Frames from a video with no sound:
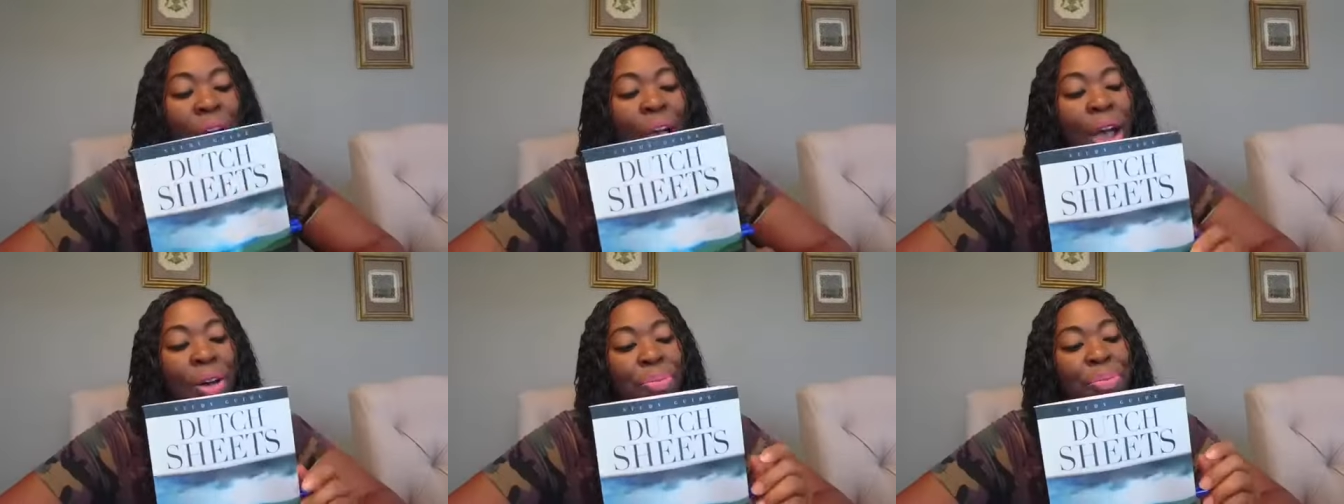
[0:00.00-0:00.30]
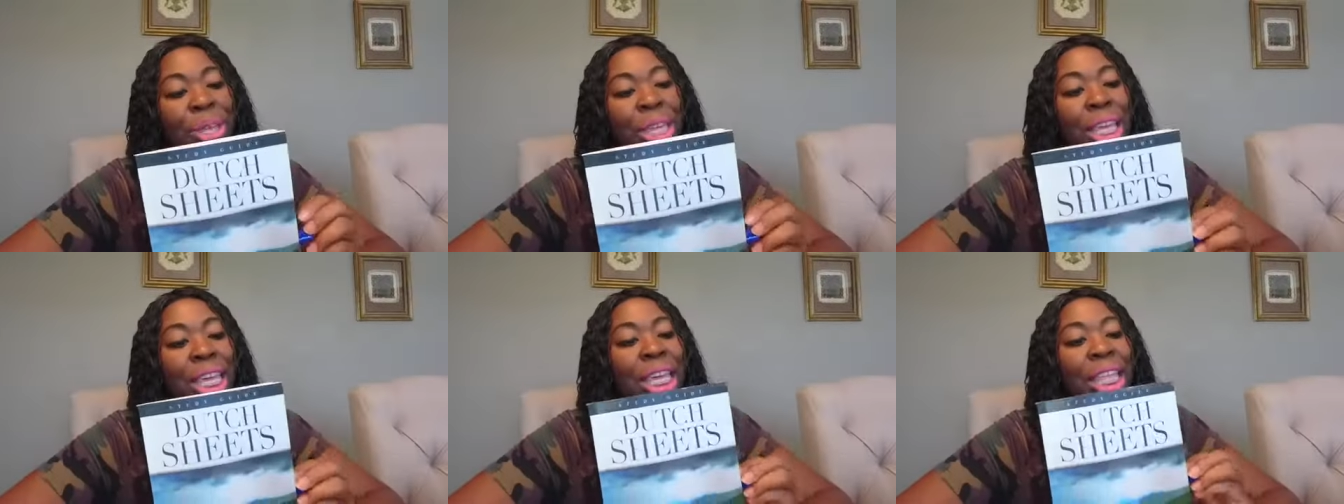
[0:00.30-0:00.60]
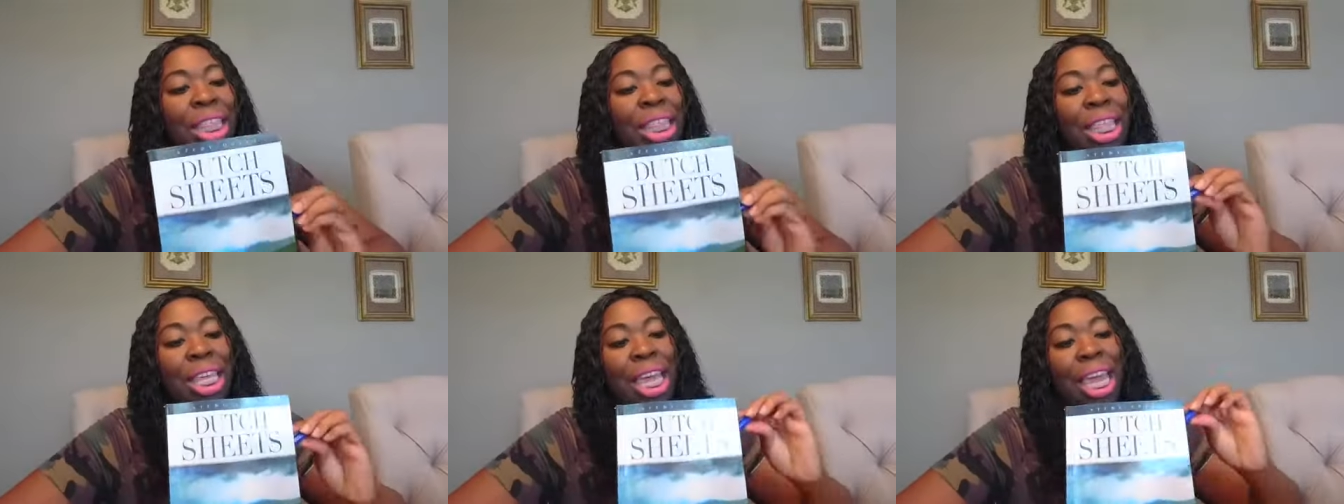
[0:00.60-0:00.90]
I'll be
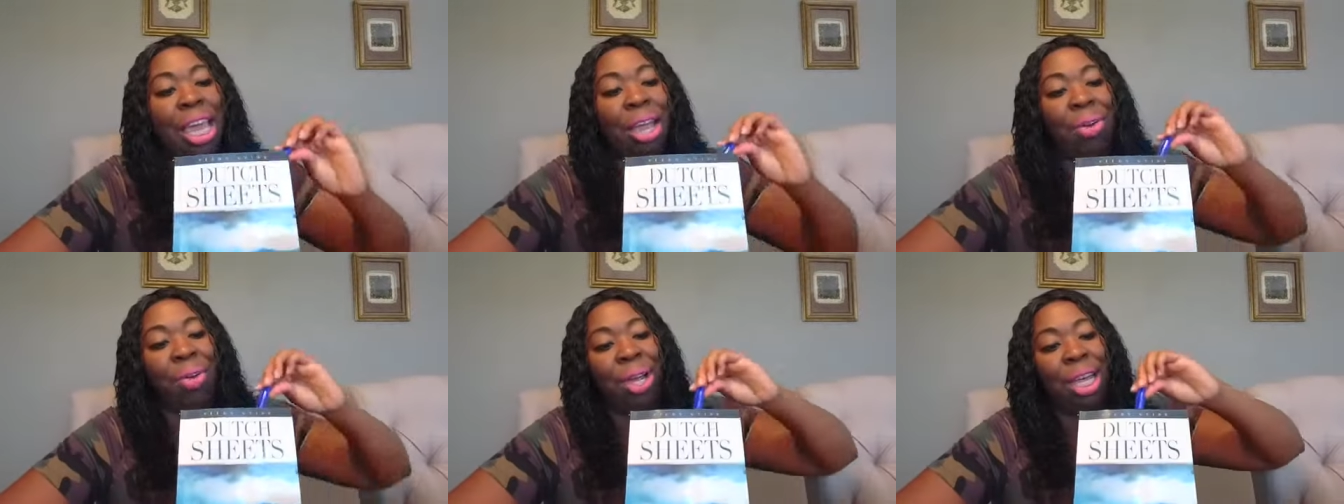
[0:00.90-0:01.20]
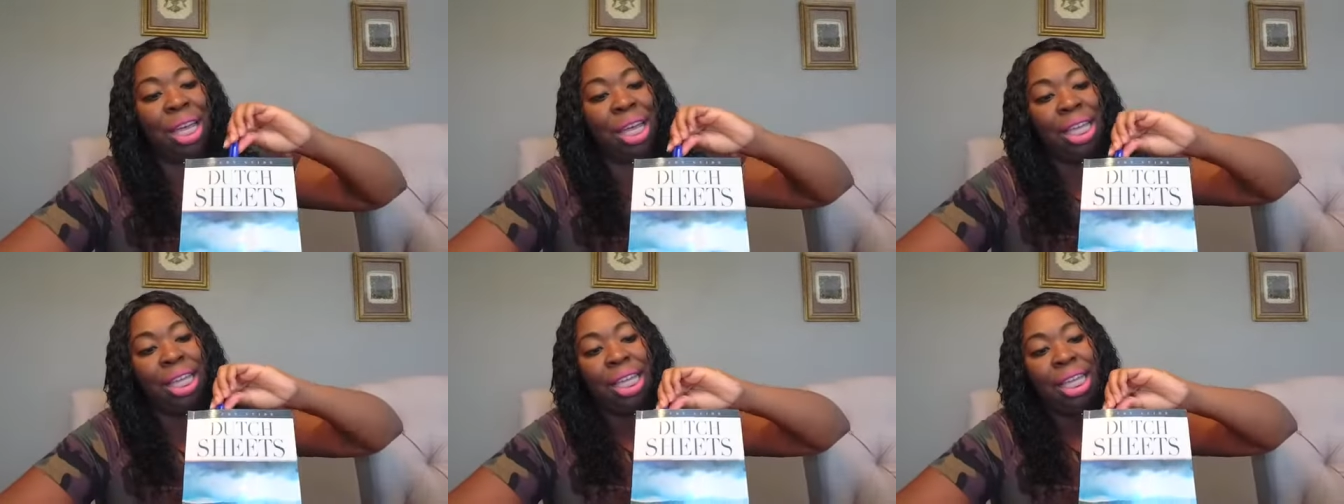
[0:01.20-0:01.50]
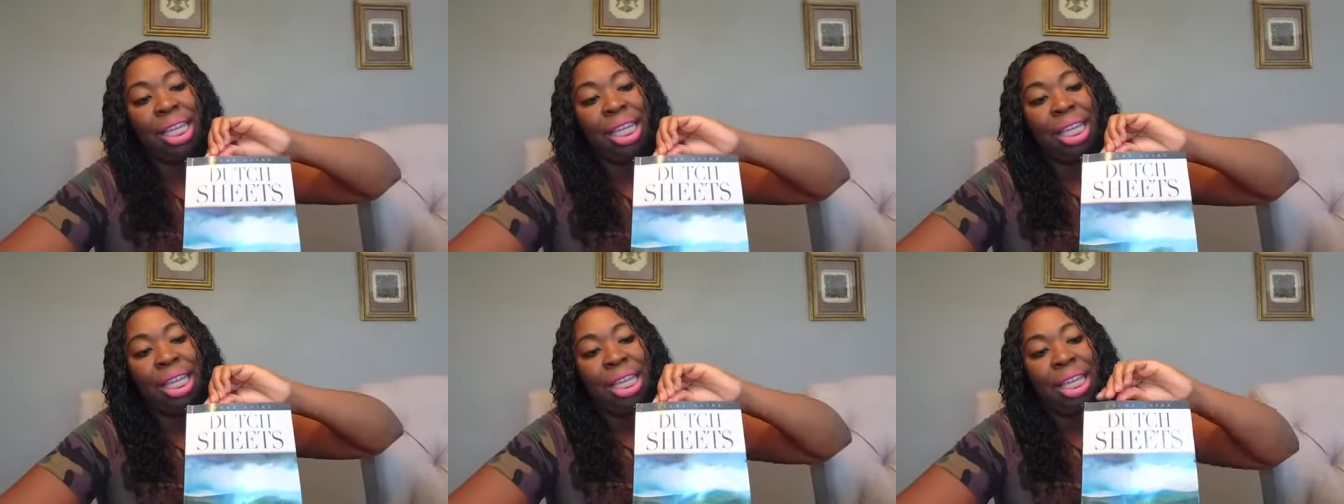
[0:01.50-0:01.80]
in the area
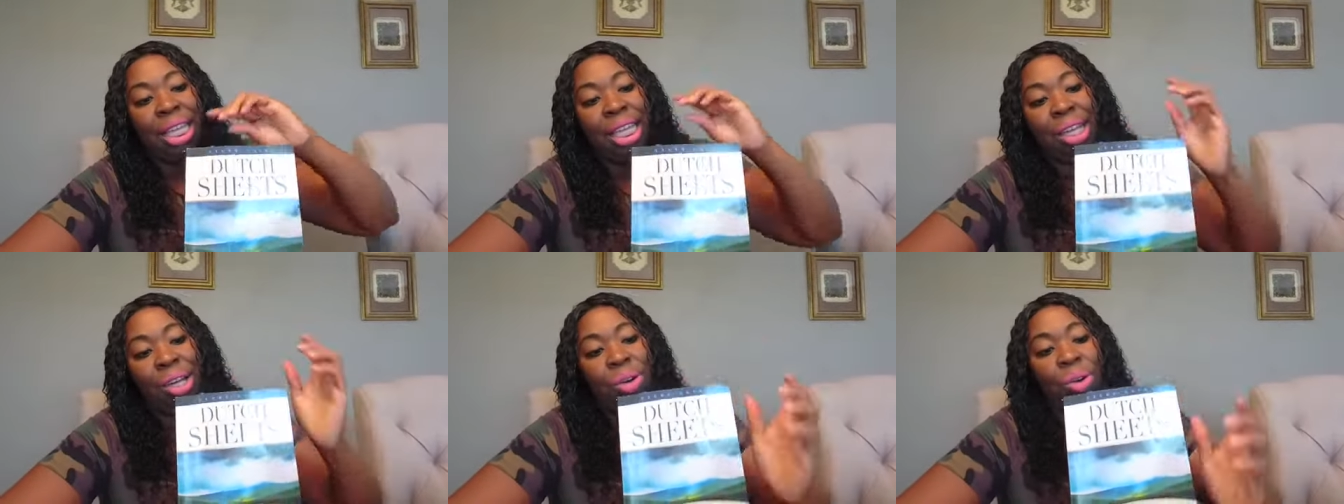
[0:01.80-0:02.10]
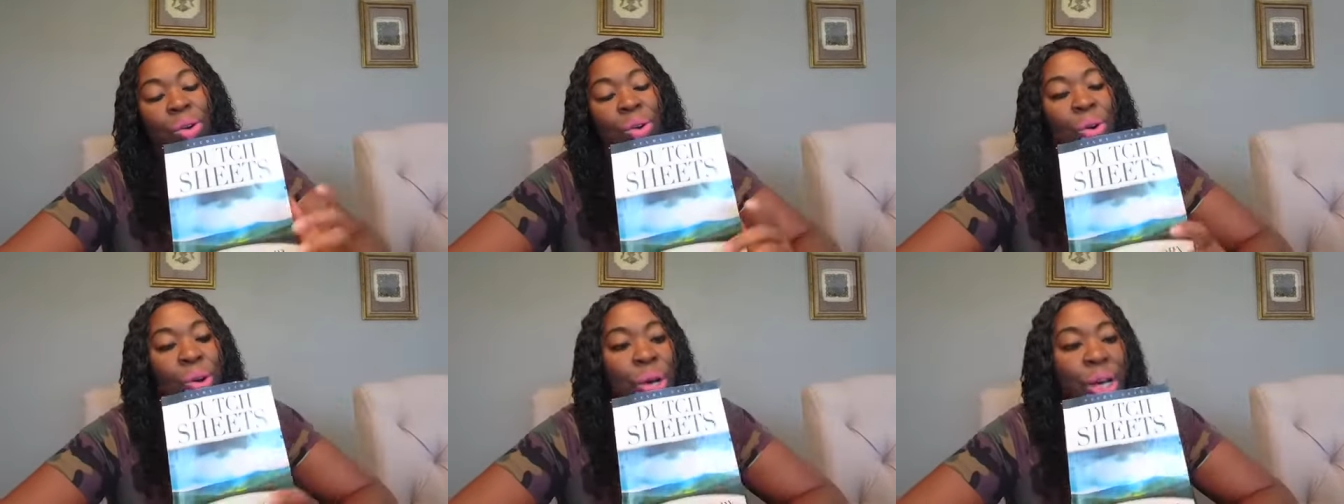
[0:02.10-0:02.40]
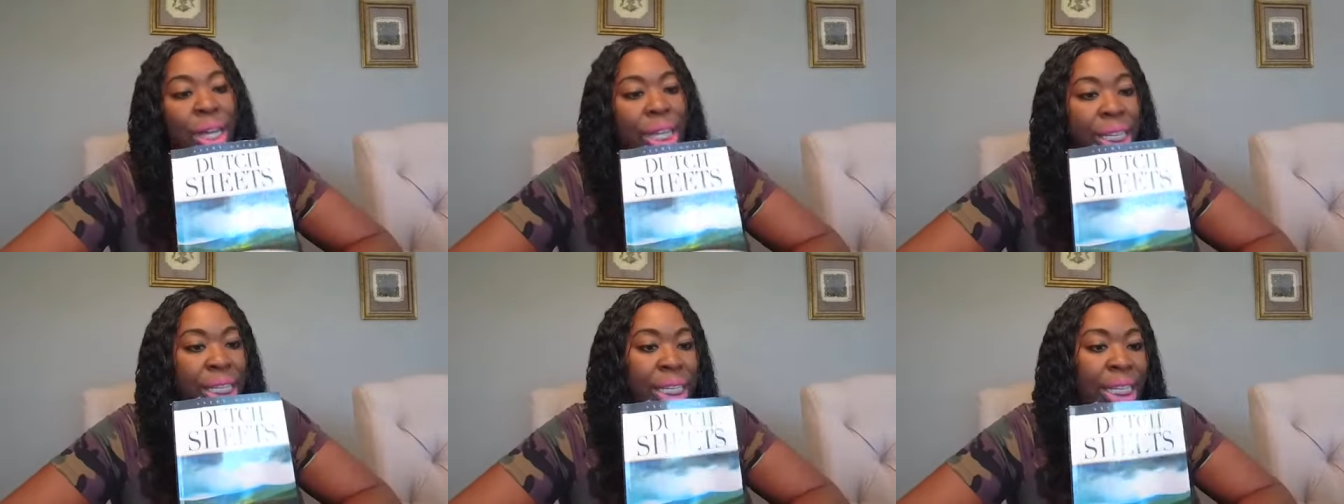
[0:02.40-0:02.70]

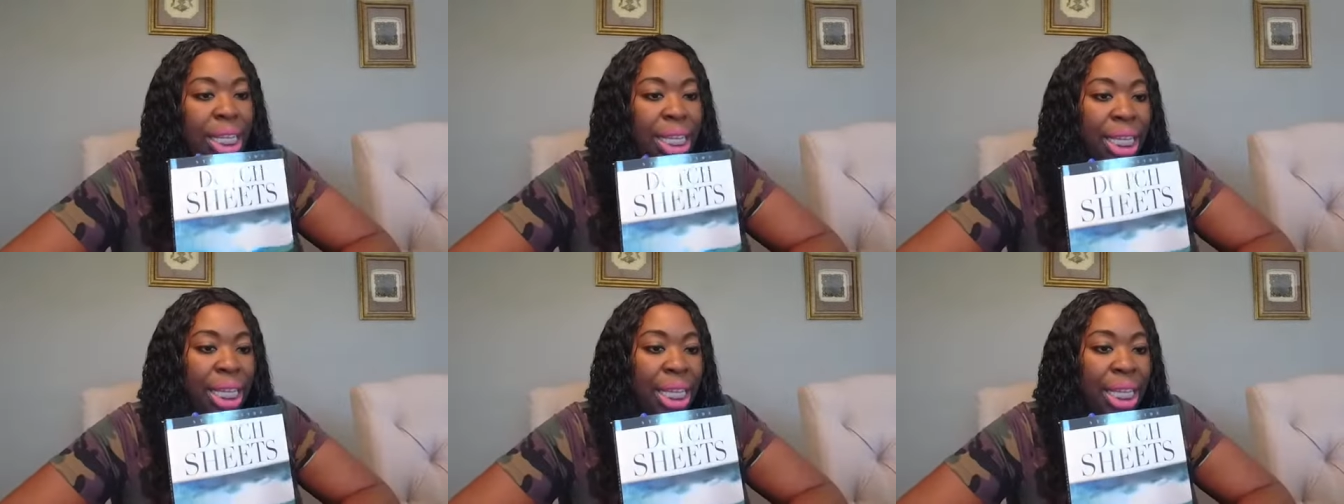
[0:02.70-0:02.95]
on